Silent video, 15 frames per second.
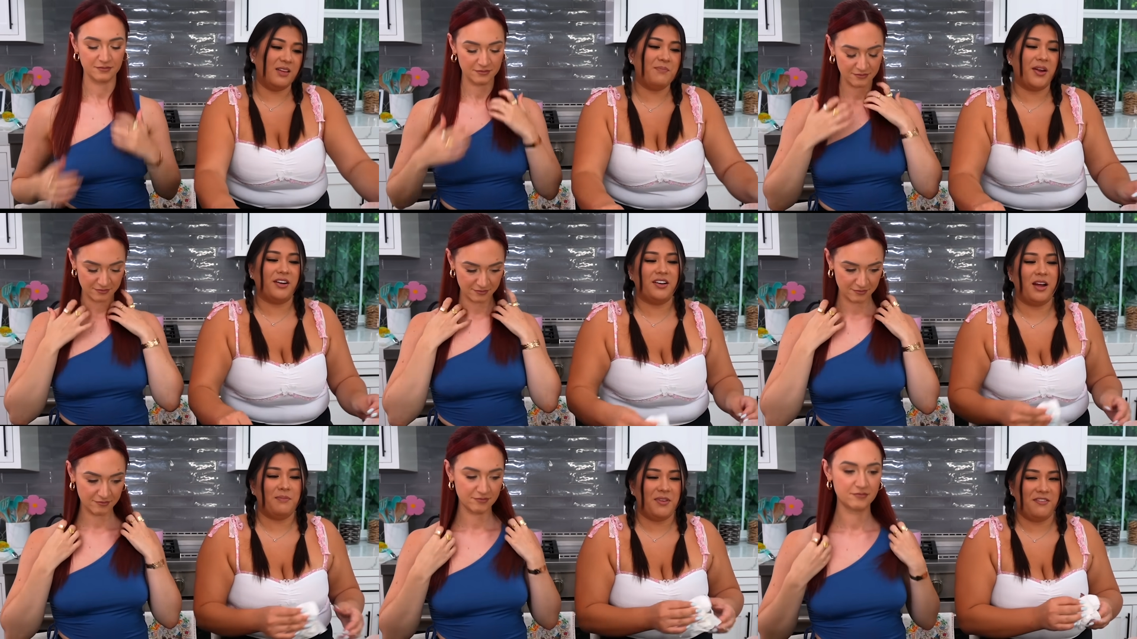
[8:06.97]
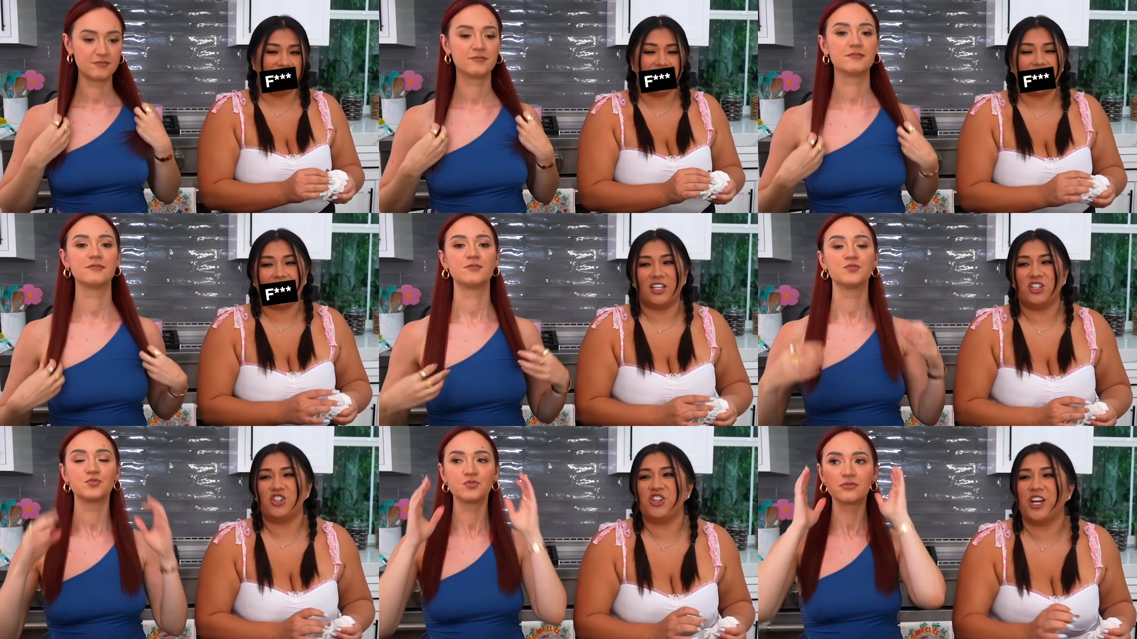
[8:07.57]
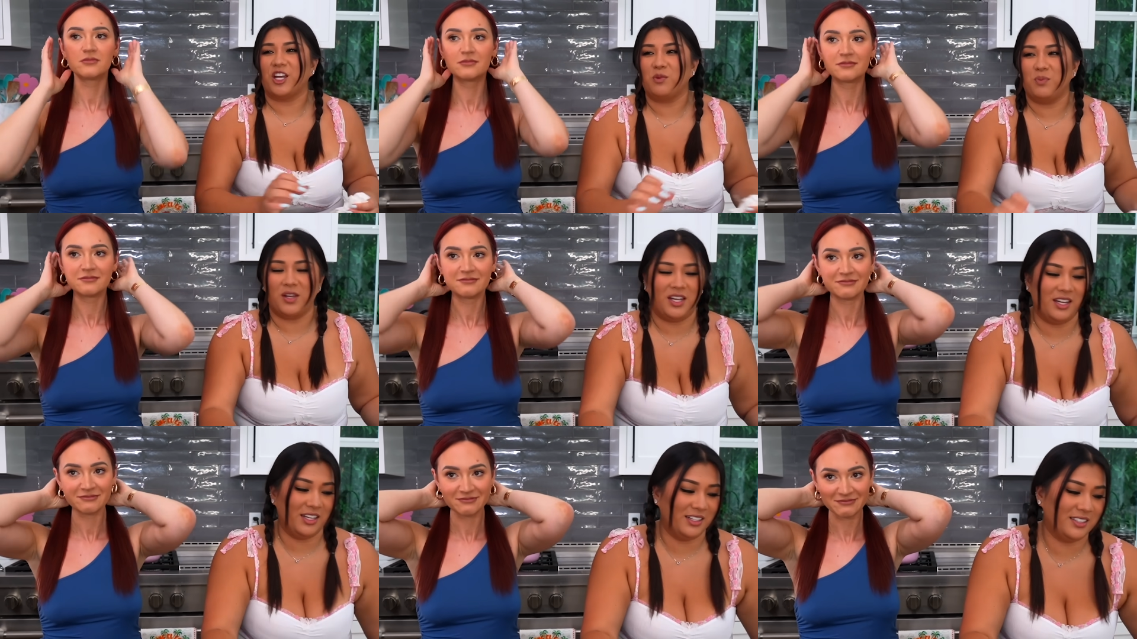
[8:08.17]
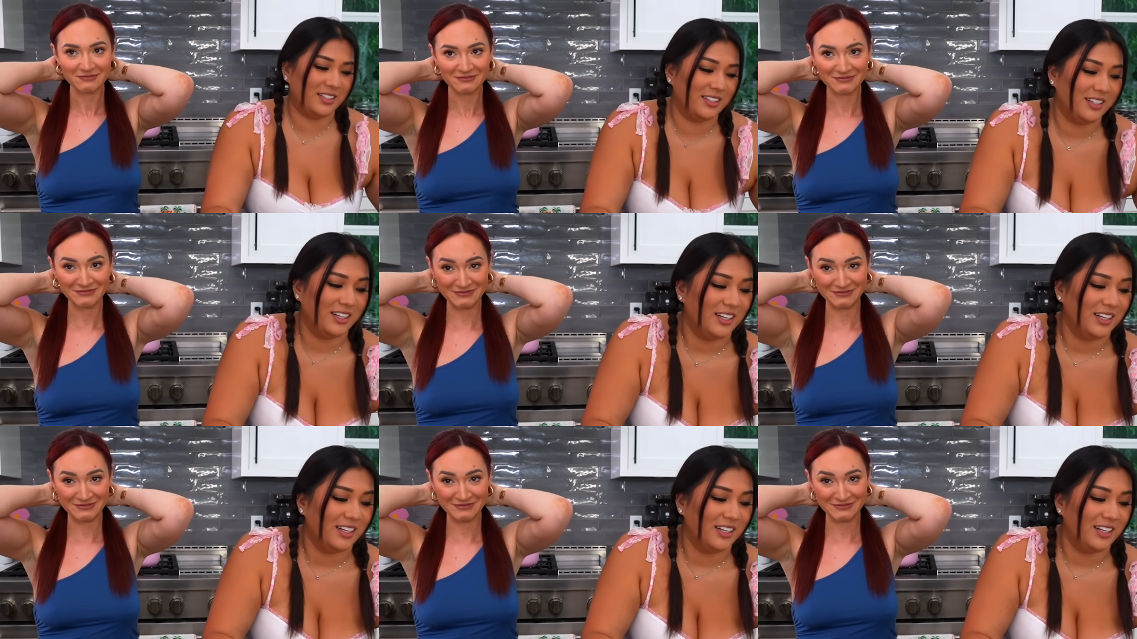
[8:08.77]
Speaker 1: It better not be chickpeas.